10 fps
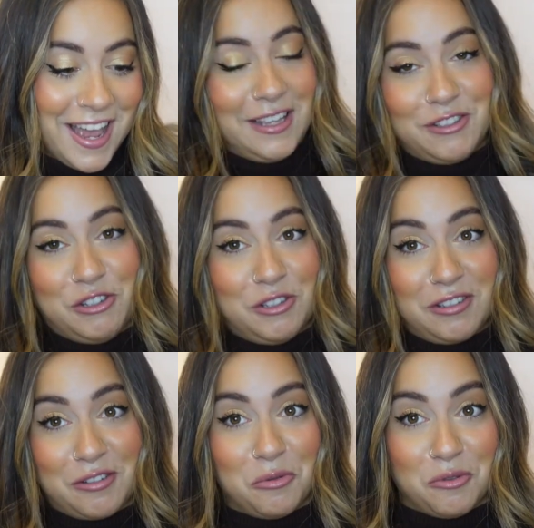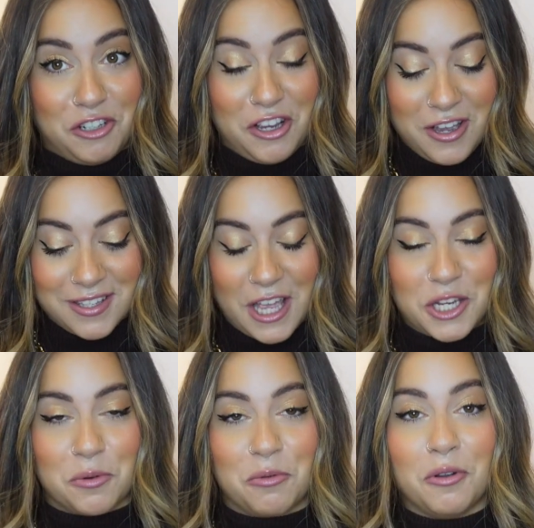It's just gorgeous,
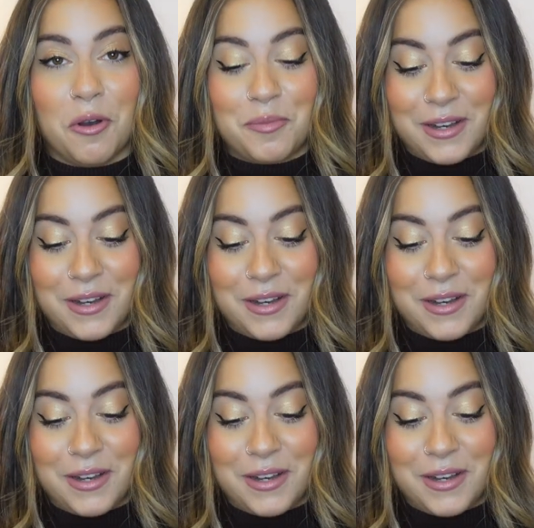and you will not